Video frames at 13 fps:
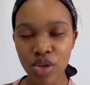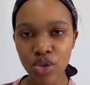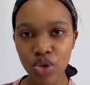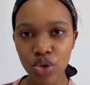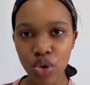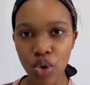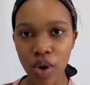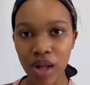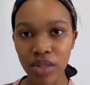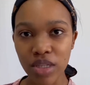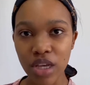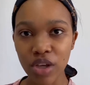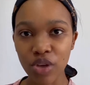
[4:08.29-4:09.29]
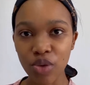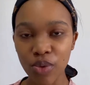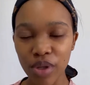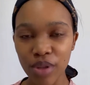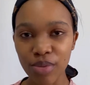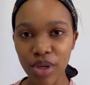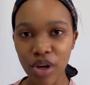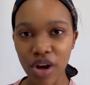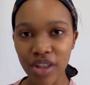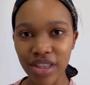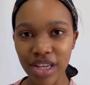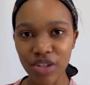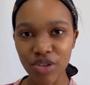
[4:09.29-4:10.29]
So I'll take you with me on
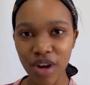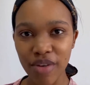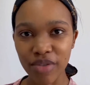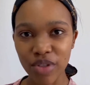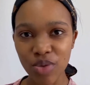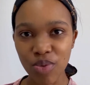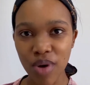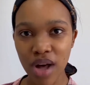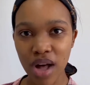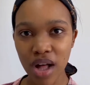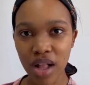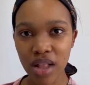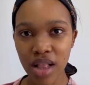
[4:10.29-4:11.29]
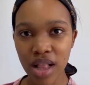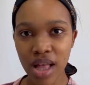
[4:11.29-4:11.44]
that drive as well.